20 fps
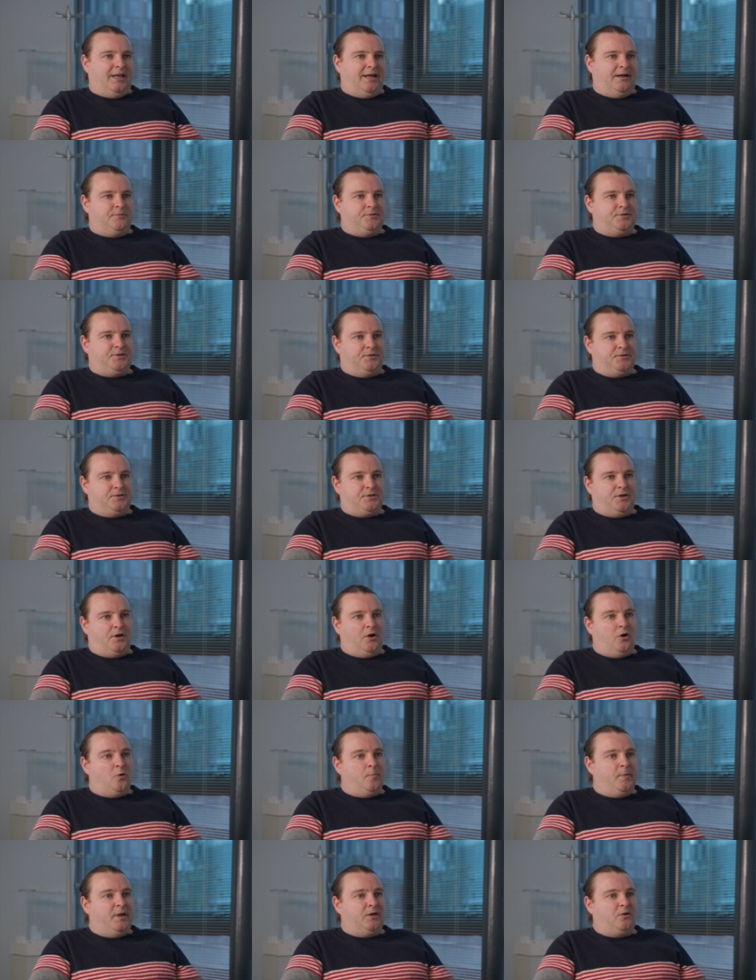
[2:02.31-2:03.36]
allows us to
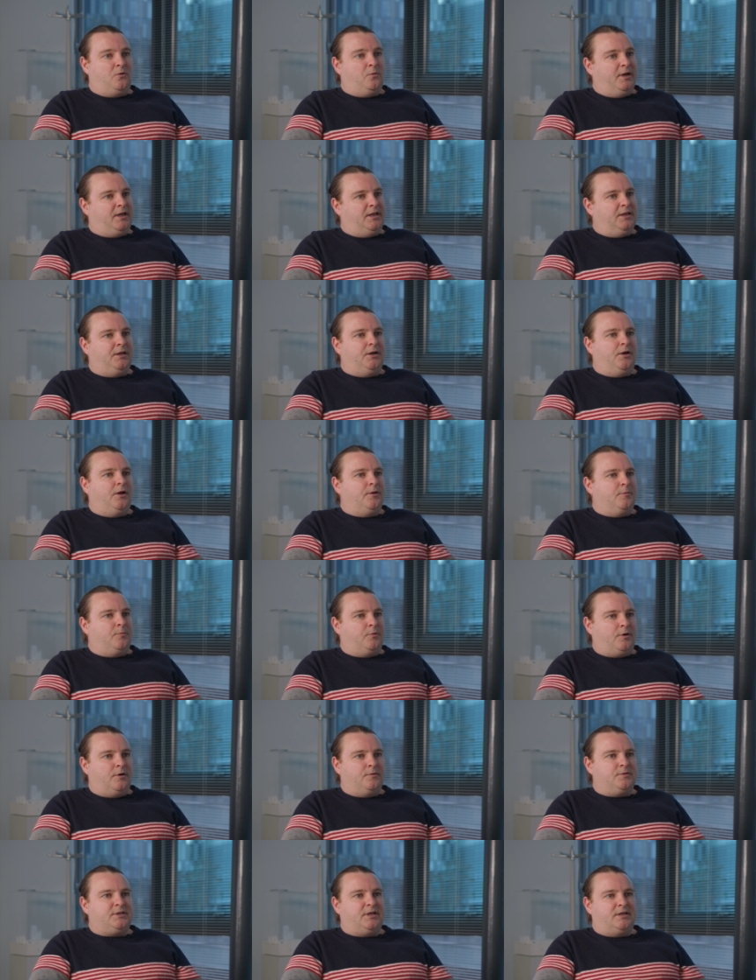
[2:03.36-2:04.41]
home in quickly on the
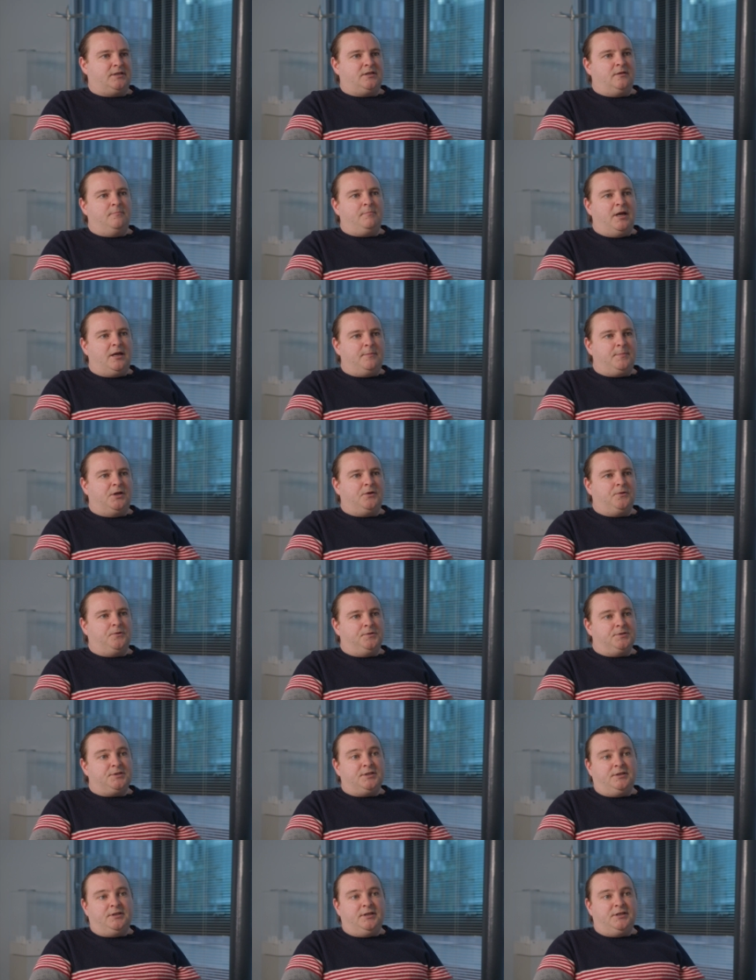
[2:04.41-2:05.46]
process that may be
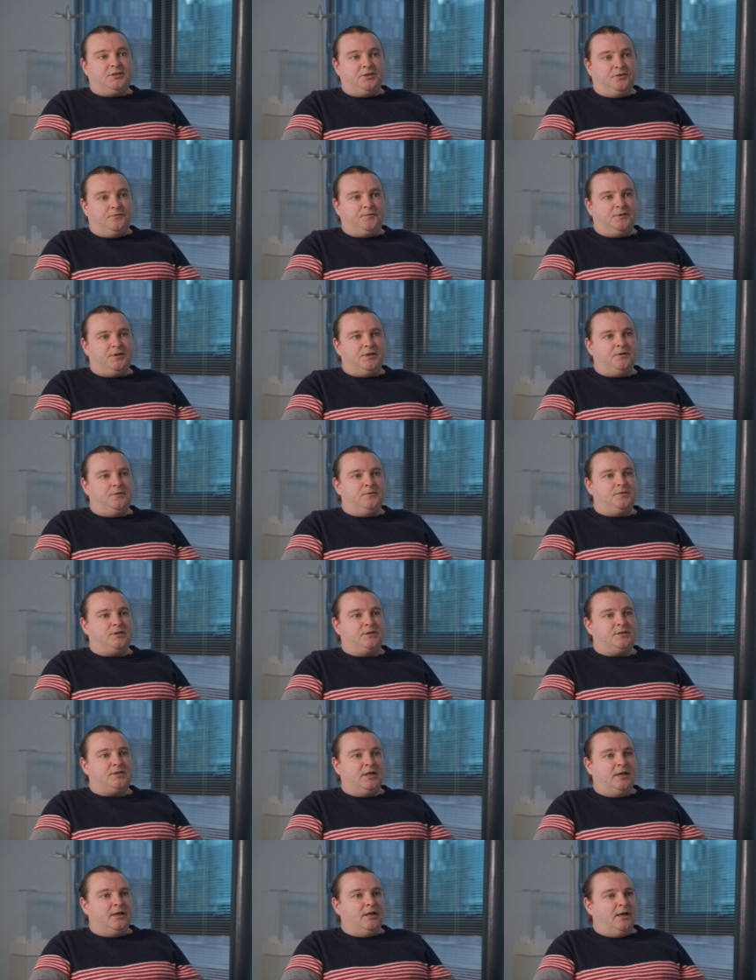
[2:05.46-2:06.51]
causing an issue for
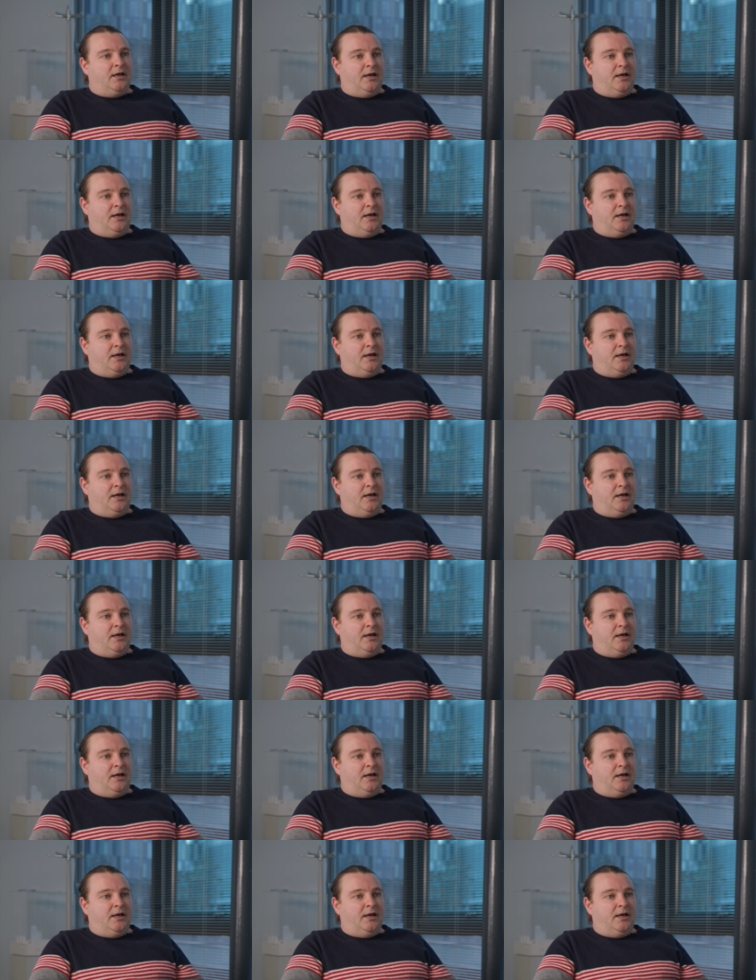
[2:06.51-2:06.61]
users